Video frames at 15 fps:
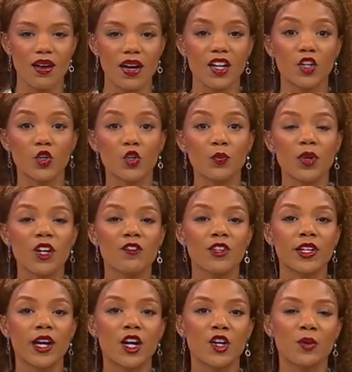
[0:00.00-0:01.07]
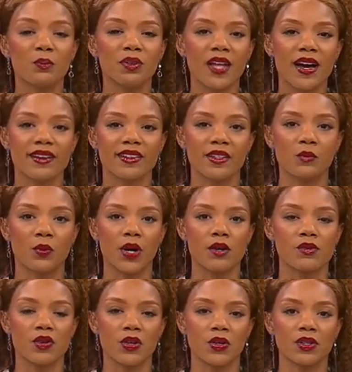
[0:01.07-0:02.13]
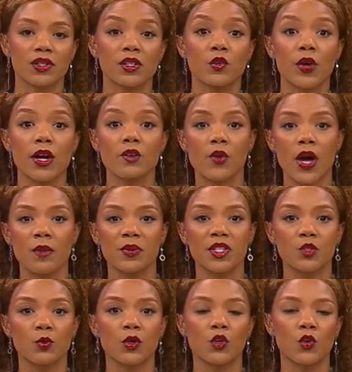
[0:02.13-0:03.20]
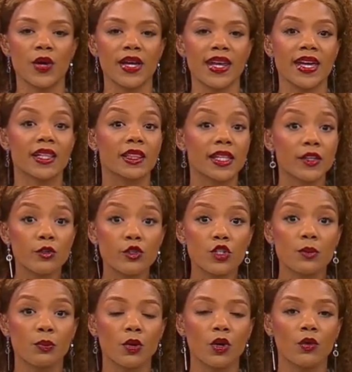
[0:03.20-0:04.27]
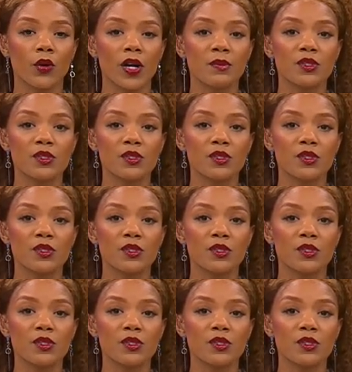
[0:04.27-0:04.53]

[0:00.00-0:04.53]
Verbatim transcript: A group of young black and brown girls in Grand Rapids will create a leadership program